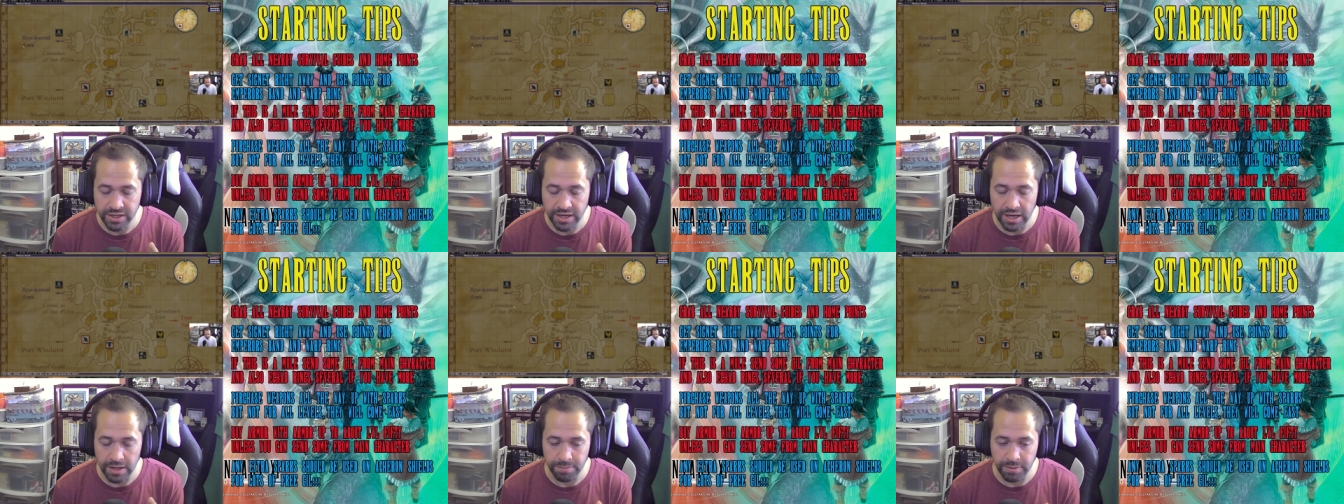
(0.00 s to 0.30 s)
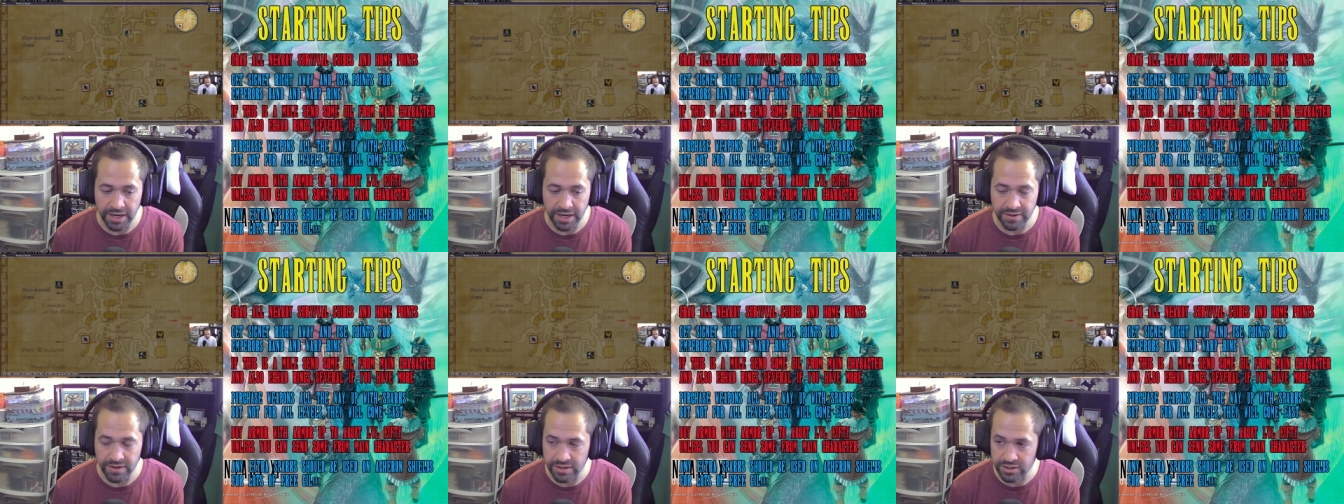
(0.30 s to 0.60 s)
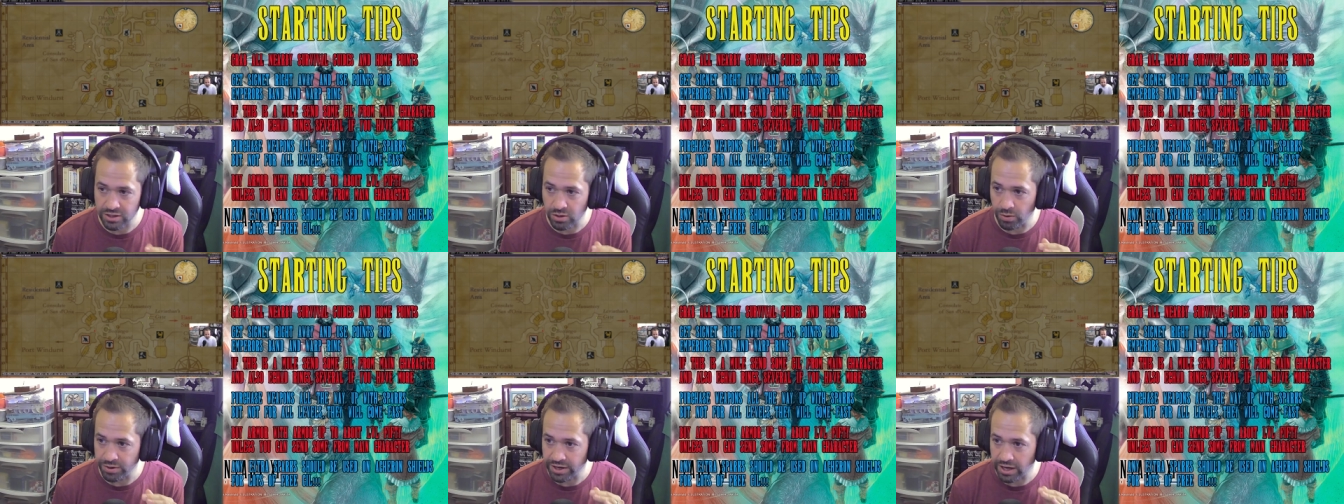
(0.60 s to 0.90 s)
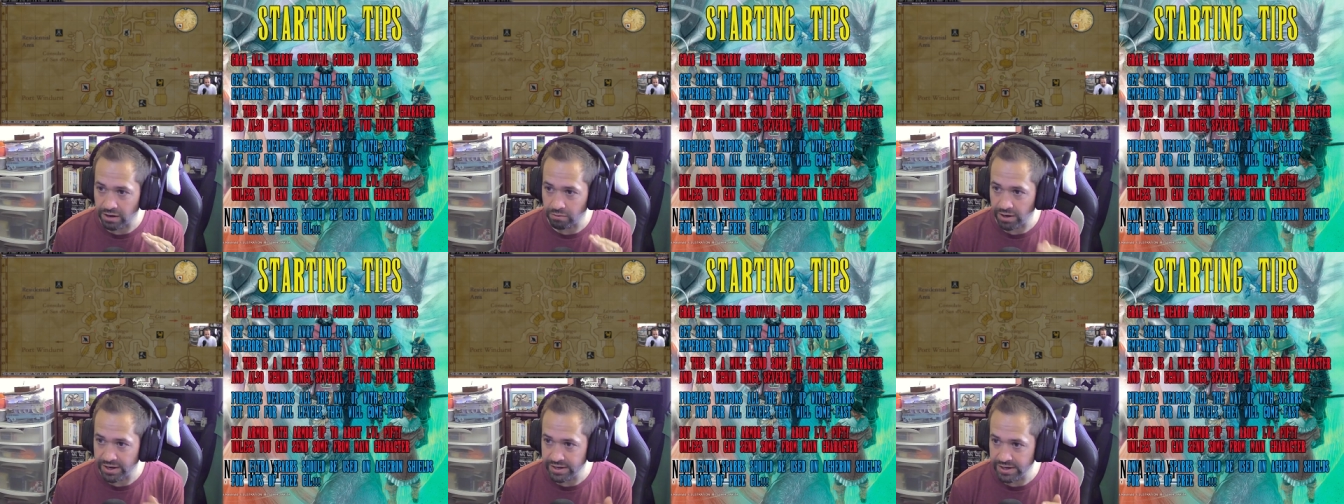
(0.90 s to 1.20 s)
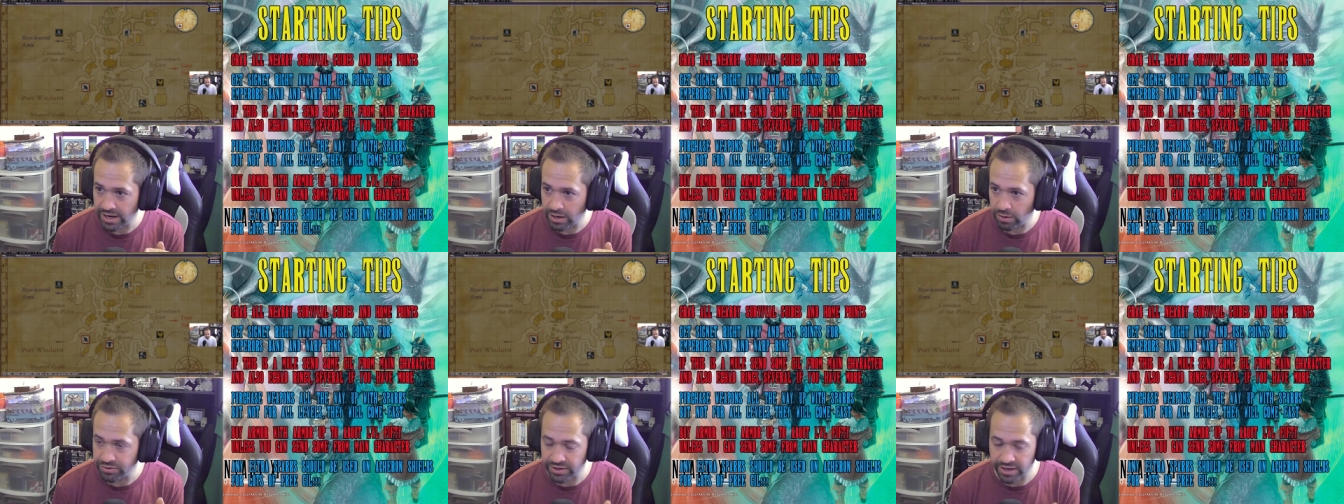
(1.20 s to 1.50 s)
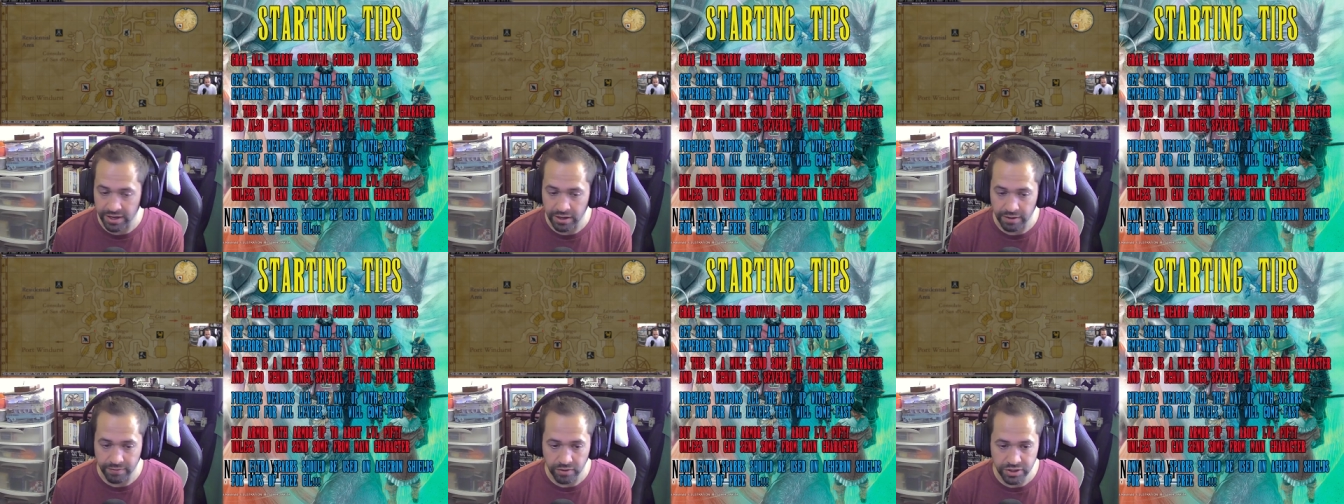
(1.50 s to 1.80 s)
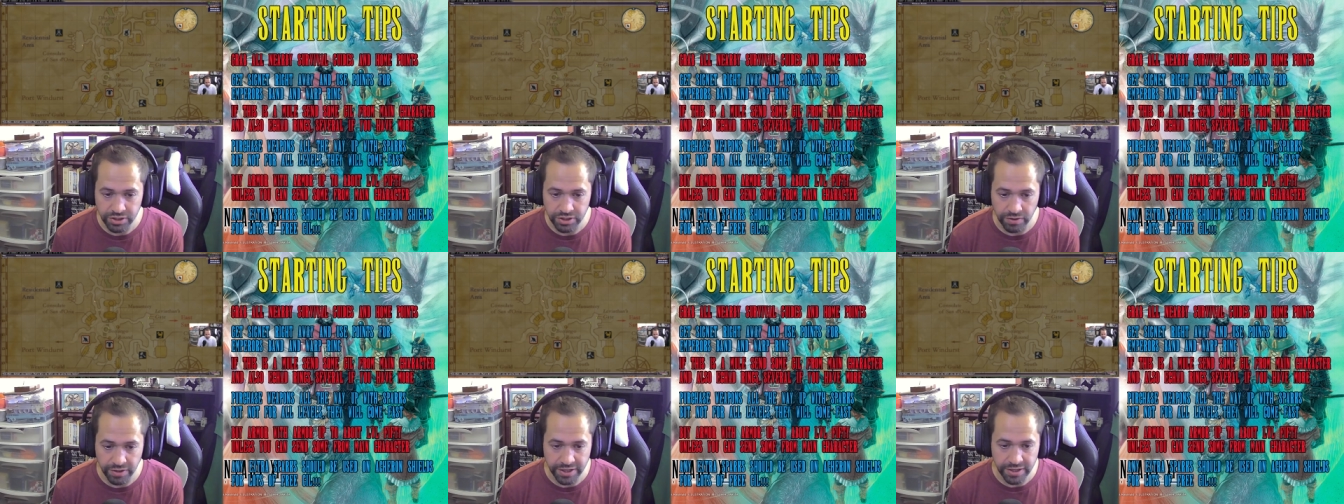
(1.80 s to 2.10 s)
campaign that's going on right now at the
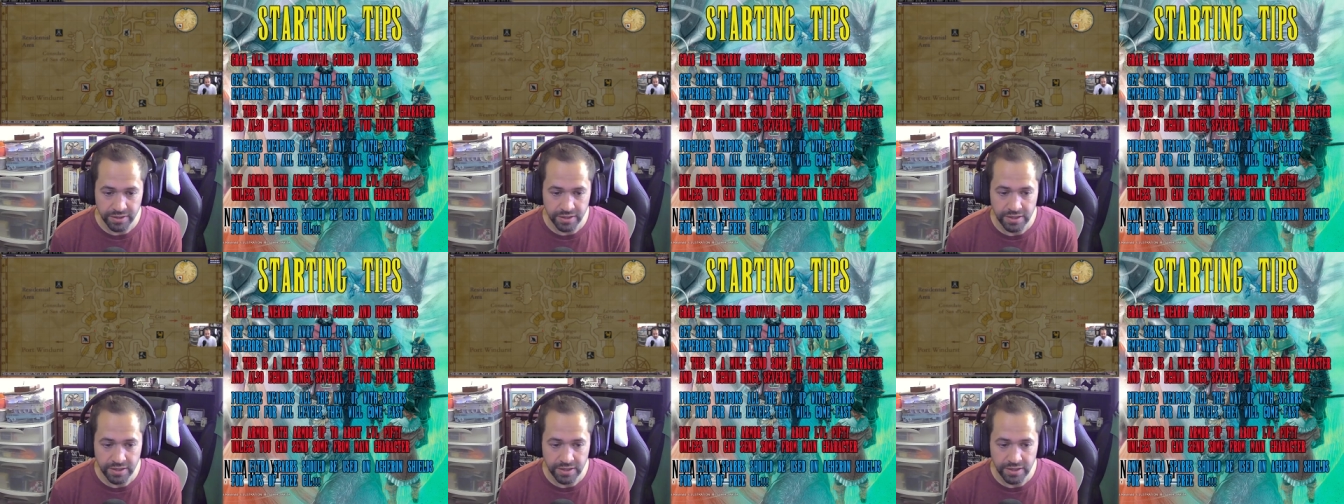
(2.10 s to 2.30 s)
anniversary.